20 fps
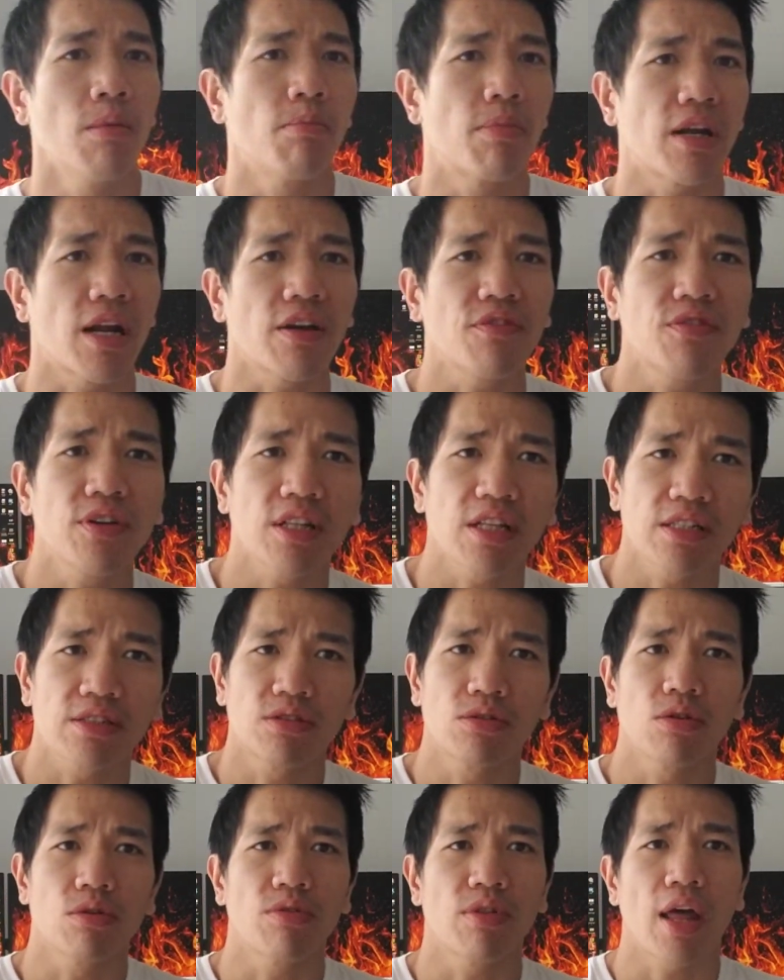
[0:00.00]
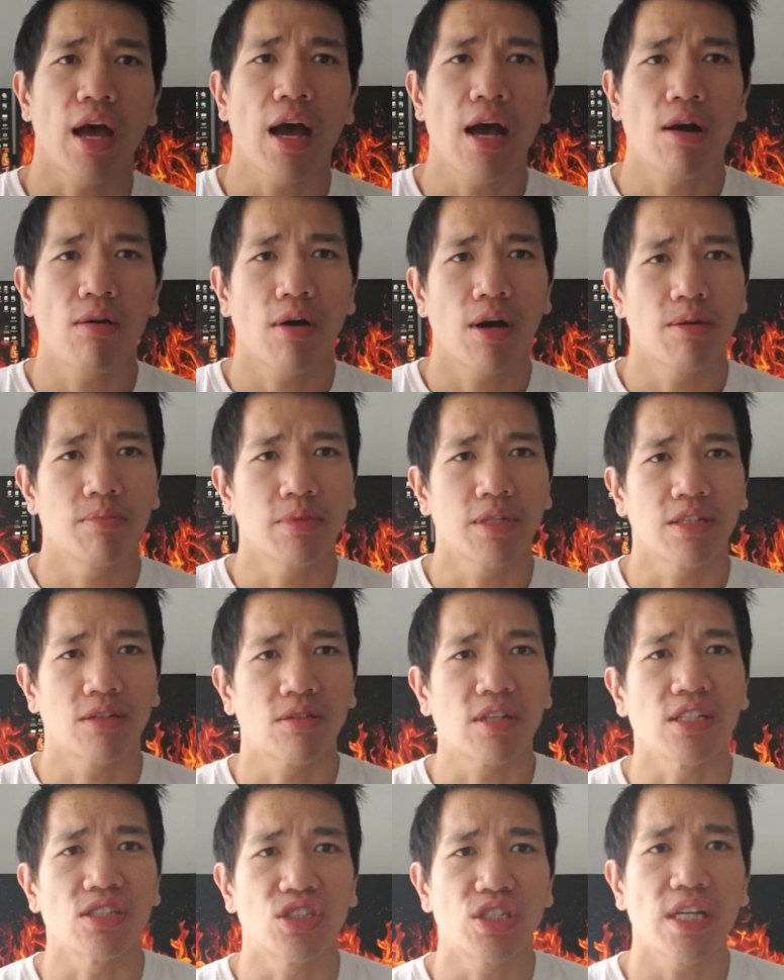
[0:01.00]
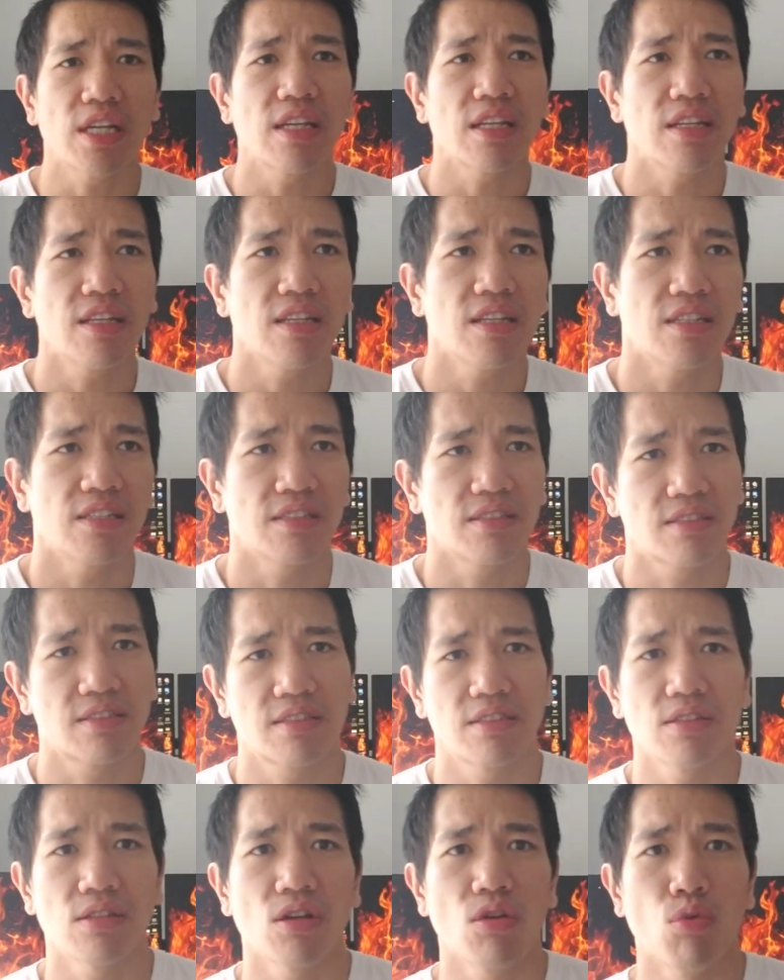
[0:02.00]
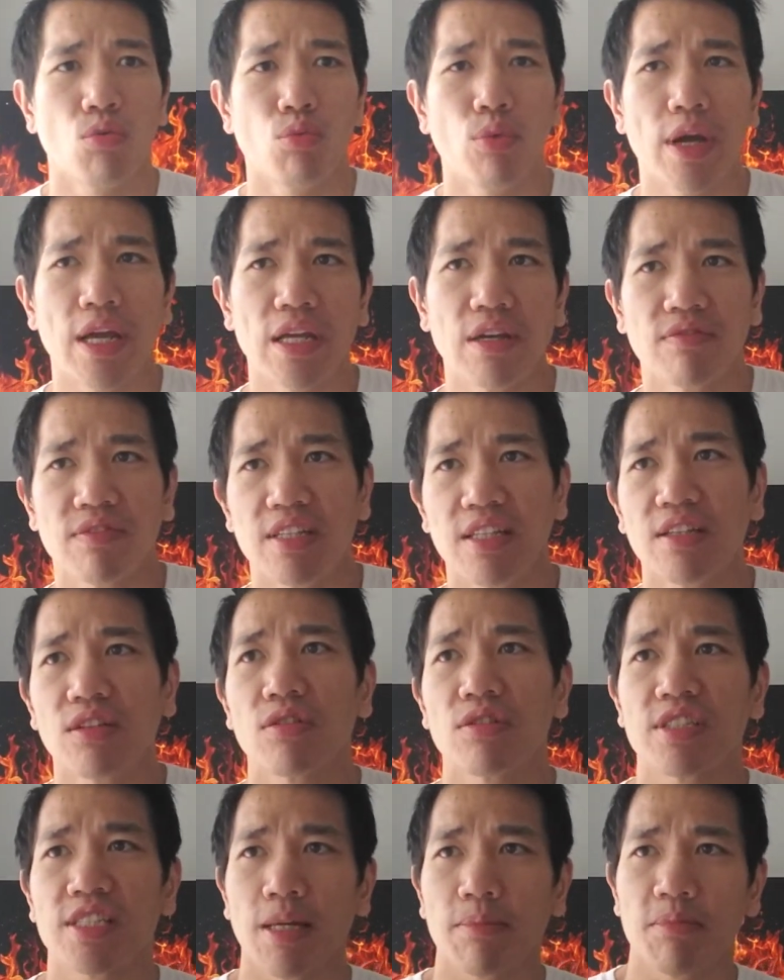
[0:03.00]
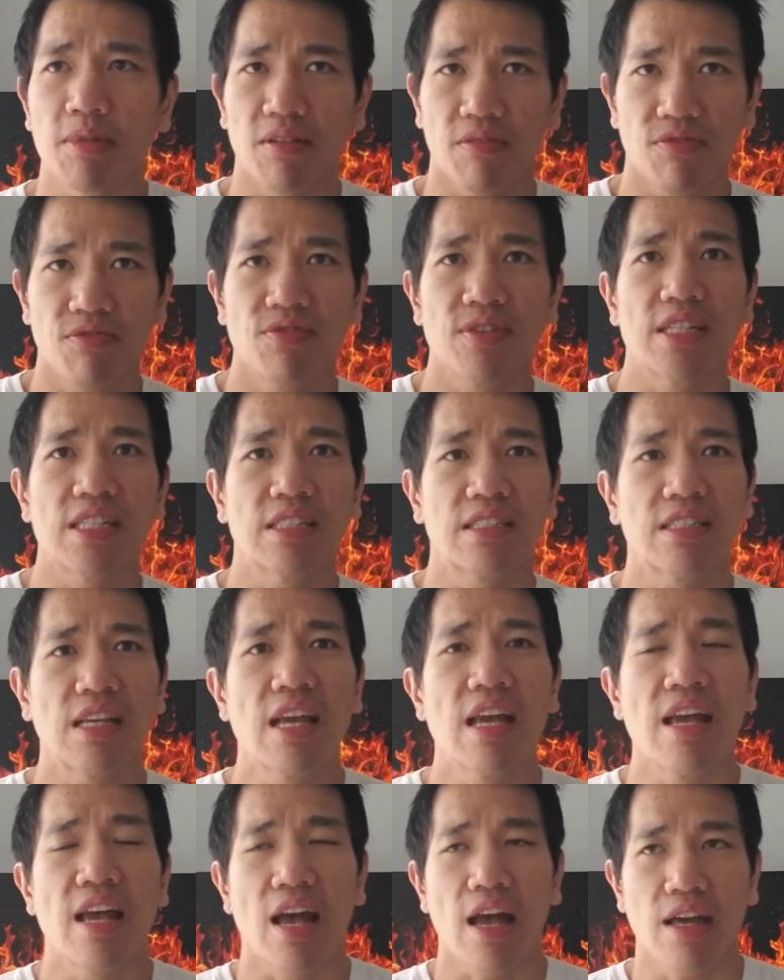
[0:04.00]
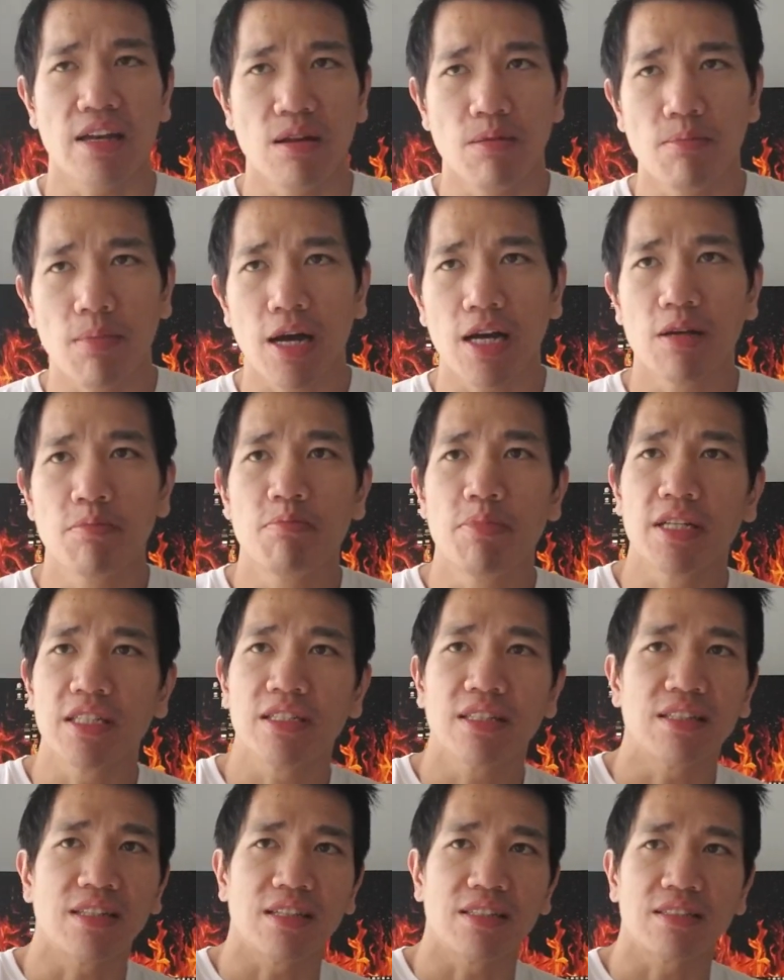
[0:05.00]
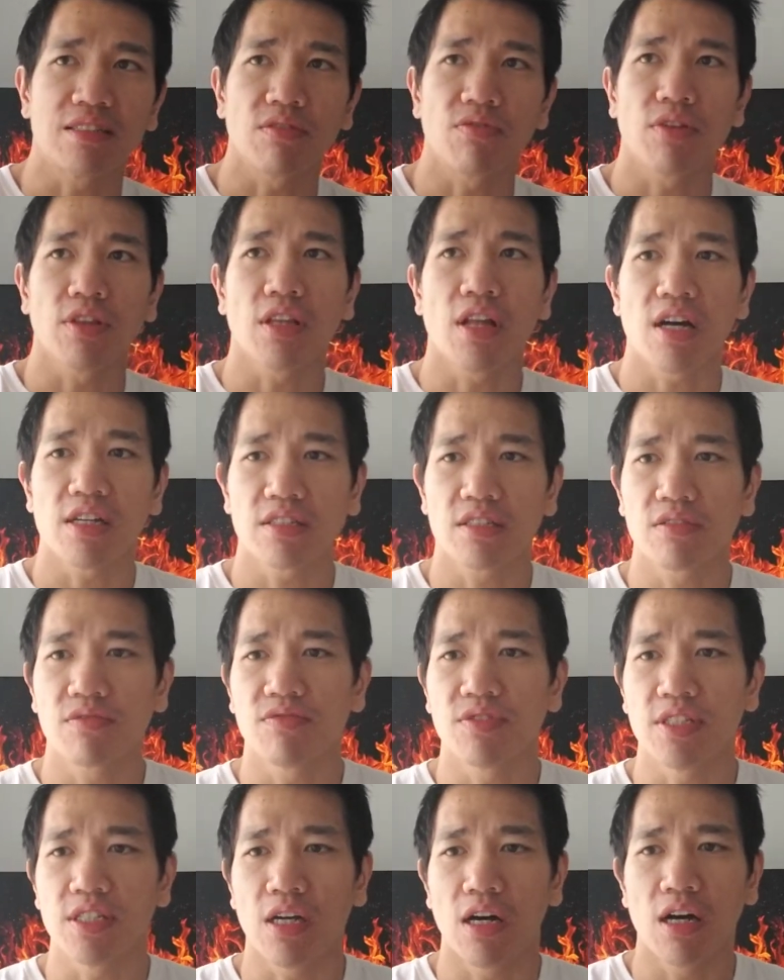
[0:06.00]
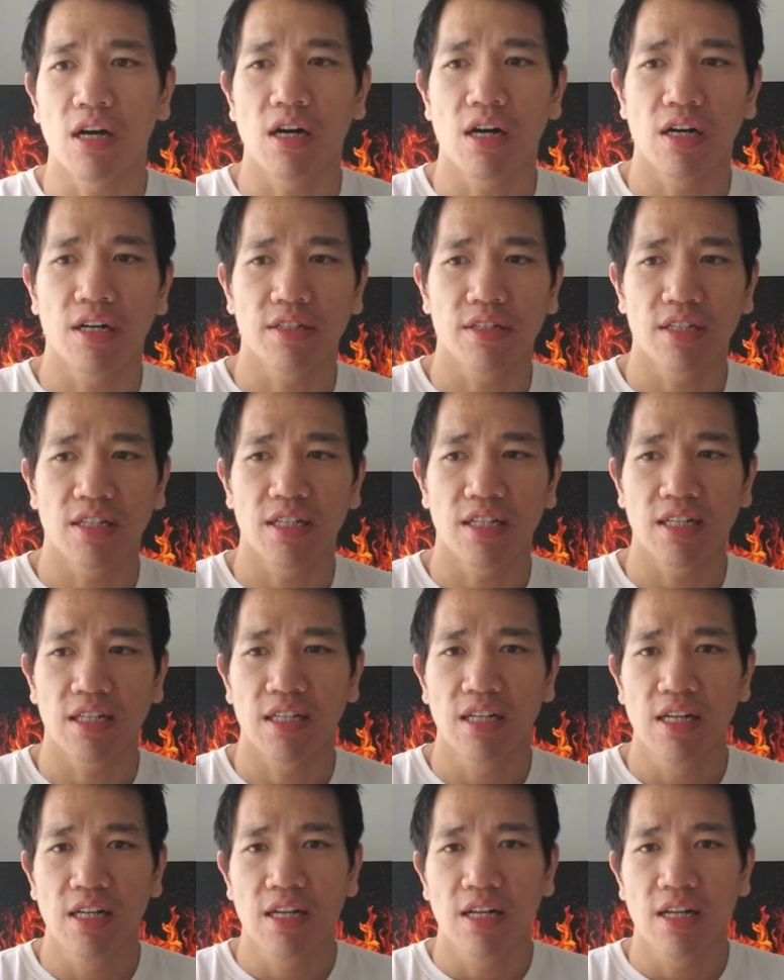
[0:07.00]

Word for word: But I feel as though now, I mean, okay, J K D is, you know, way of the intercepting fist, and in my opinion, it's a philosophy on, uh,